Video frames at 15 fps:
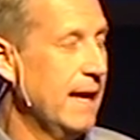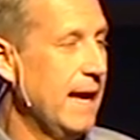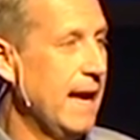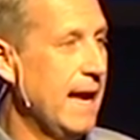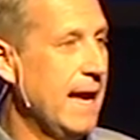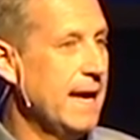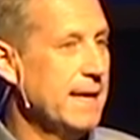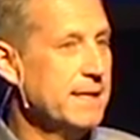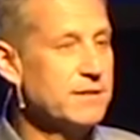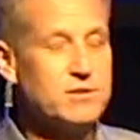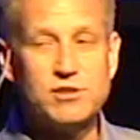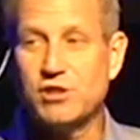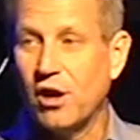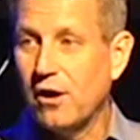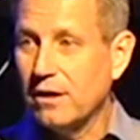And
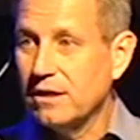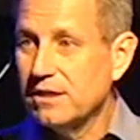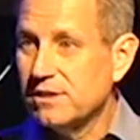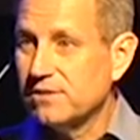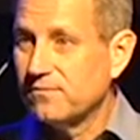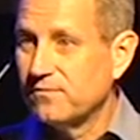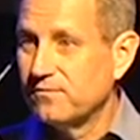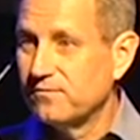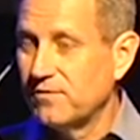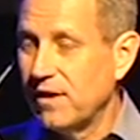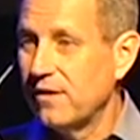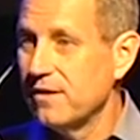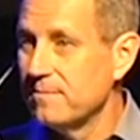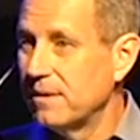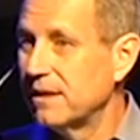darkness
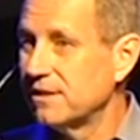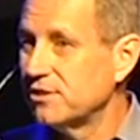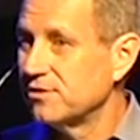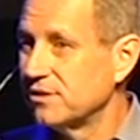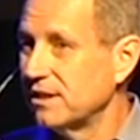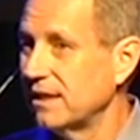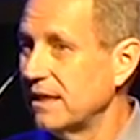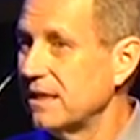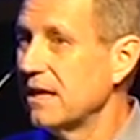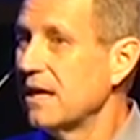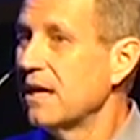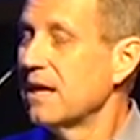very much did